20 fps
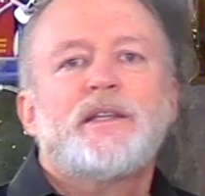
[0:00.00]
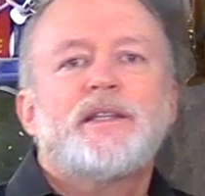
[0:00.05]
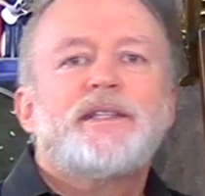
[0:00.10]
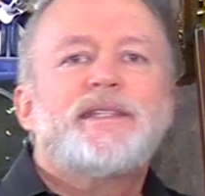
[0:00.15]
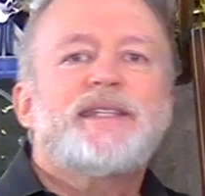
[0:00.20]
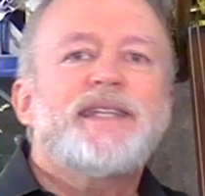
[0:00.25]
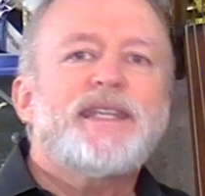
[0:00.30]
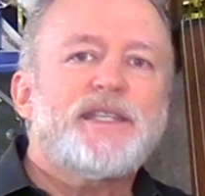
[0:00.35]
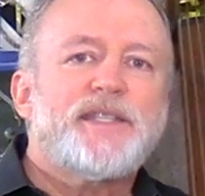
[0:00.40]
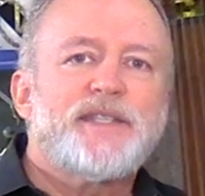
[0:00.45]

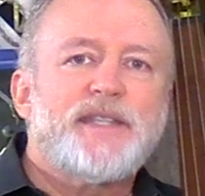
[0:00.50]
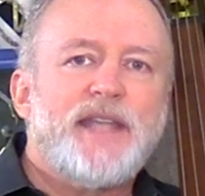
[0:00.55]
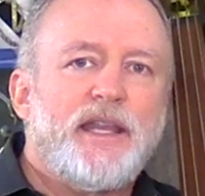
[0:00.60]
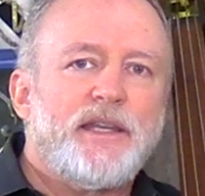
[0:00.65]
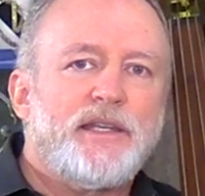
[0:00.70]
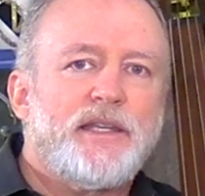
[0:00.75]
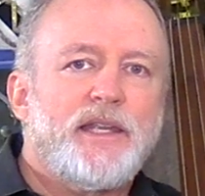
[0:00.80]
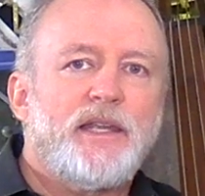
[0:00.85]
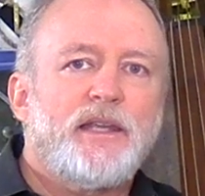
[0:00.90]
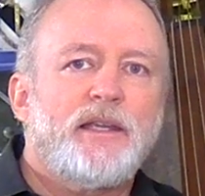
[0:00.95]

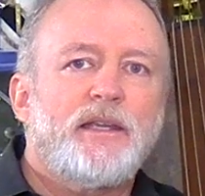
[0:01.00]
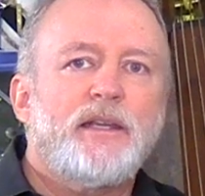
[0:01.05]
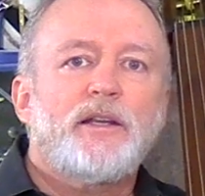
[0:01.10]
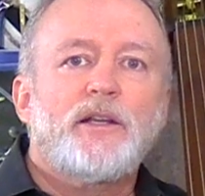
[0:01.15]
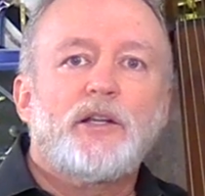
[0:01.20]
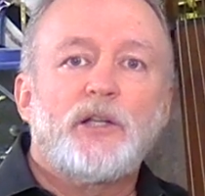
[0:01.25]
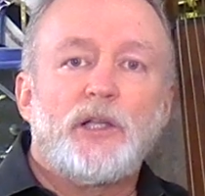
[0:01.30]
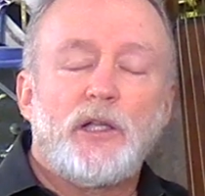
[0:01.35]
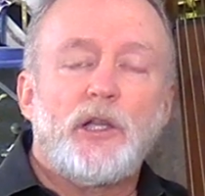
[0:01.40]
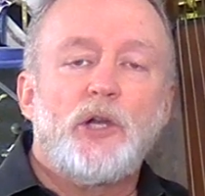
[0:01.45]
Descending
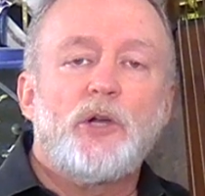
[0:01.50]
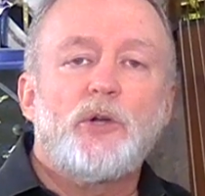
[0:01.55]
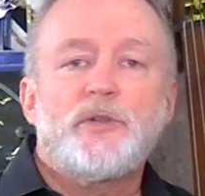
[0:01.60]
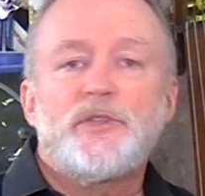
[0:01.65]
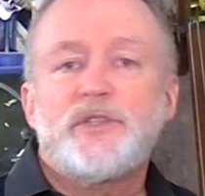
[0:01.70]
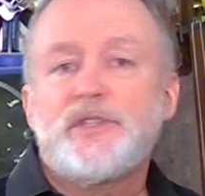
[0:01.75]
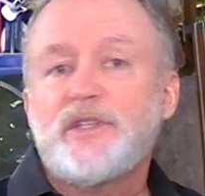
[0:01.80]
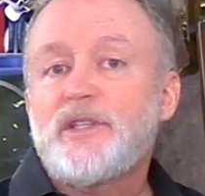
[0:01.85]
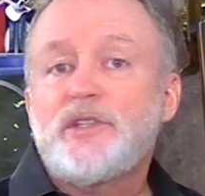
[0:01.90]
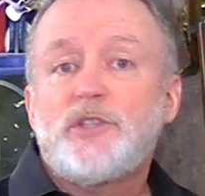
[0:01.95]

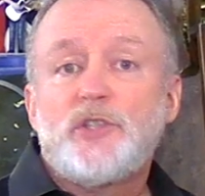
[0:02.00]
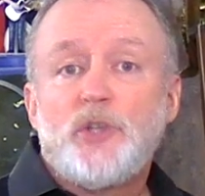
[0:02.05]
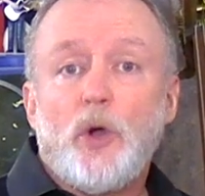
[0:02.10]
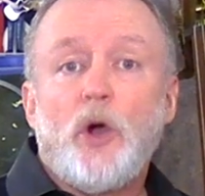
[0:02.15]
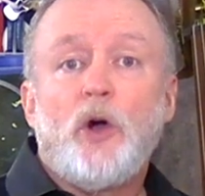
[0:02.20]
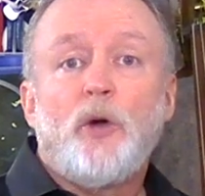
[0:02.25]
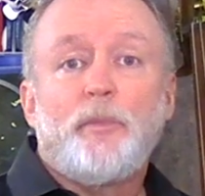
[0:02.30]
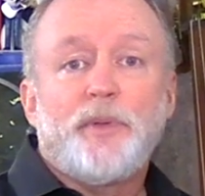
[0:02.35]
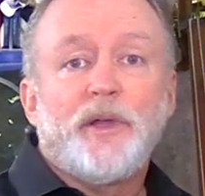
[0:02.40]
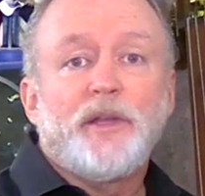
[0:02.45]
closed to
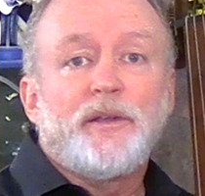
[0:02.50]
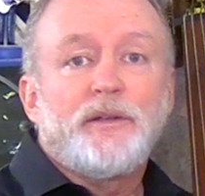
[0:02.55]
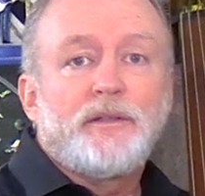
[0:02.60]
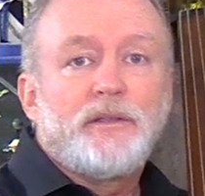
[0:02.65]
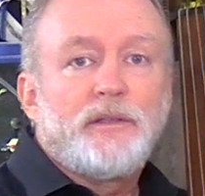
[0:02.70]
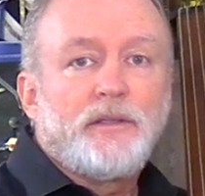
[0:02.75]
open.